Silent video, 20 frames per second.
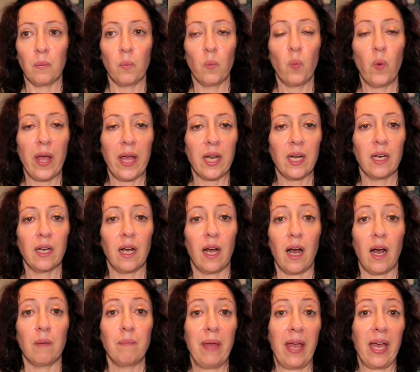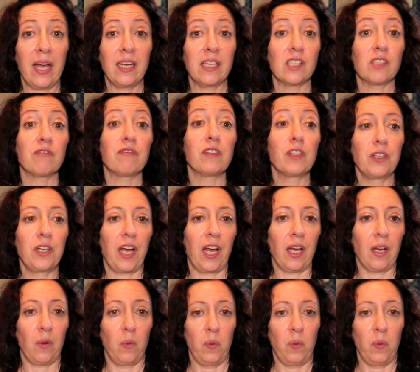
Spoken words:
when a man is flirting